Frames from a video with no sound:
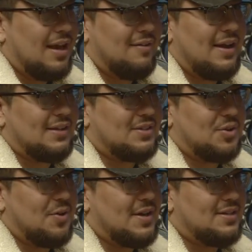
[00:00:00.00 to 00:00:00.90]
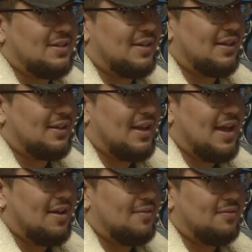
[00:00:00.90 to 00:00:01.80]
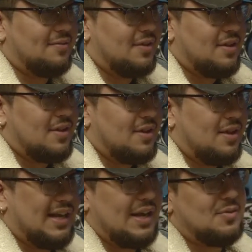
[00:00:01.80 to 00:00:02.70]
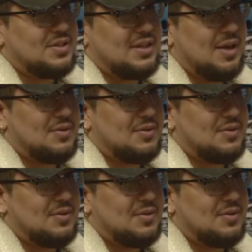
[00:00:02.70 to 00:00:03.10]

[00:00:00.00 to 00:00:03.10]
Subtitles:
Iraq is crazy. Like they have, like I was